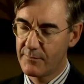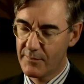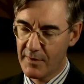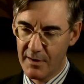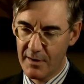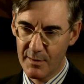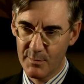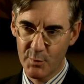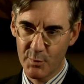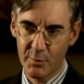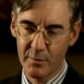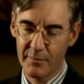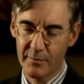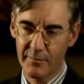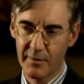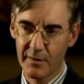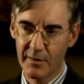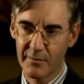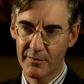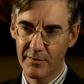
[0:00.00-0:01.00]
very important to
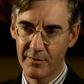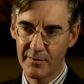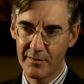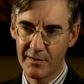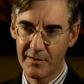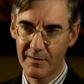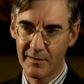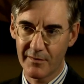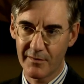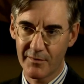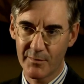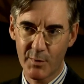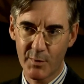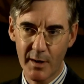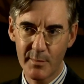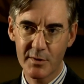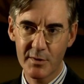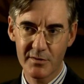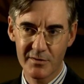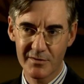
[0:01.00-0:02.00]
focus on the details. The
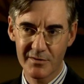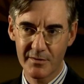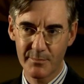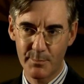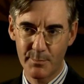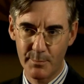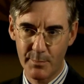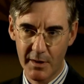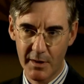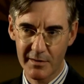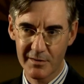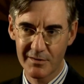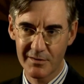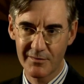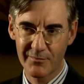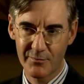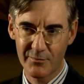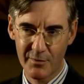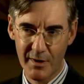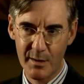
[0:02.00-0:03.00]
Prime Minister is a person
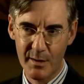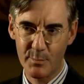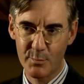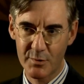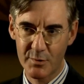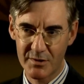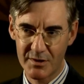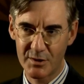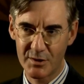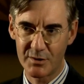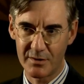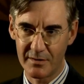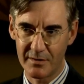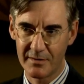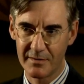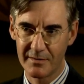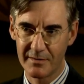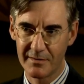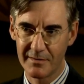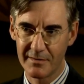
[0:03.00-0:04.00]
of great precision.
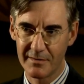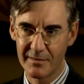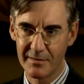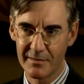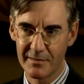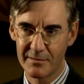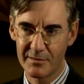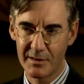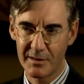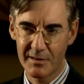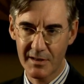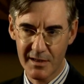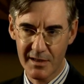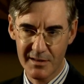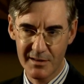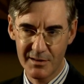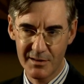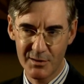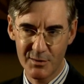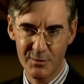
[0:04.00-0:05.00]
She
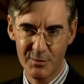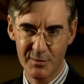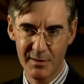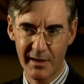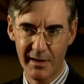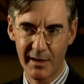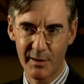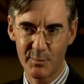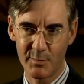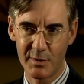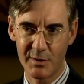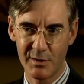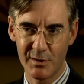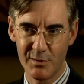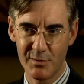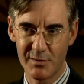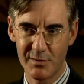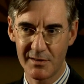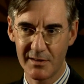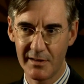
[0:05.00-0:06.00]
doesn't use language
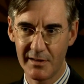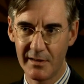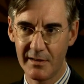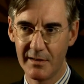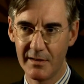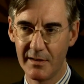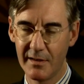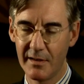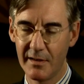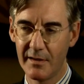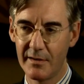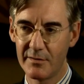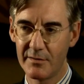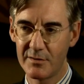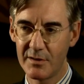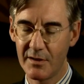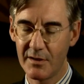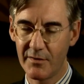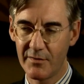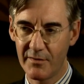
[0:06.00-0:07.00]
loosely. And
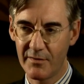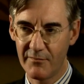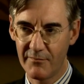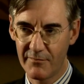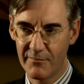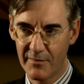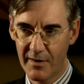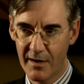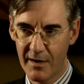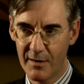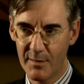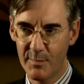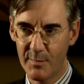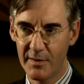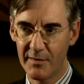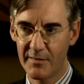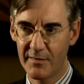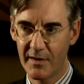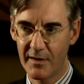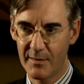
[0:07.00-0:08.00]
she has
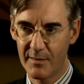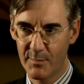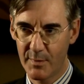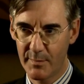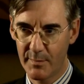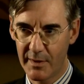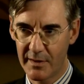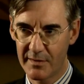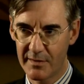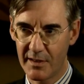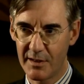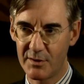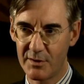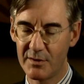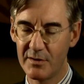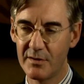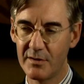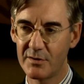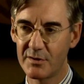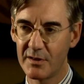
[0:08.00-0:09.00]
invariably said
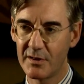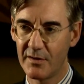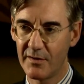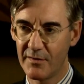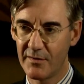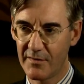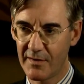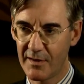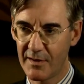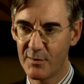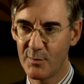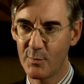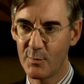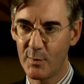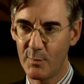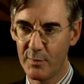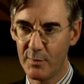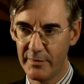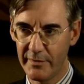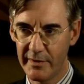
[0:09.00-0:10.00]
implementation, and she has said that
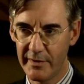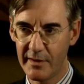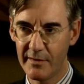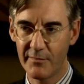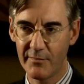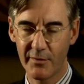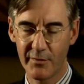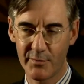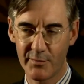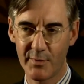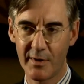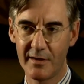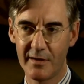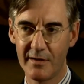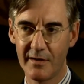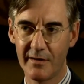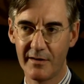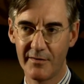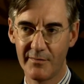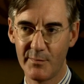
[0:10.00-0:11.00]
we will leave on the
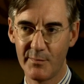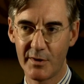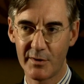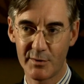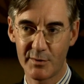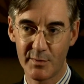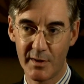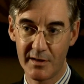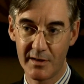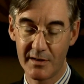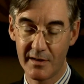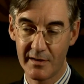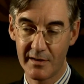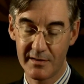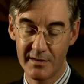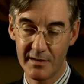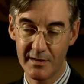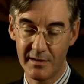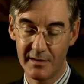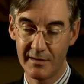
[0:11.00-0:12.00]
29th of March
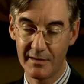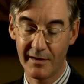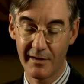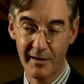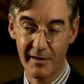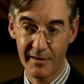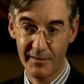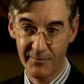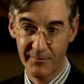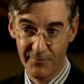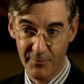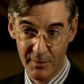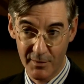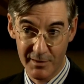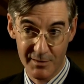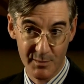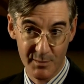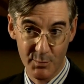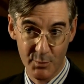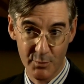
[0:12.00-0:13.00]
2019. And I
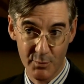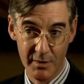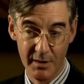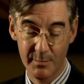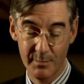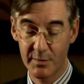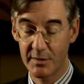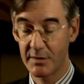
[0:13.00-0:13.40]
fully support her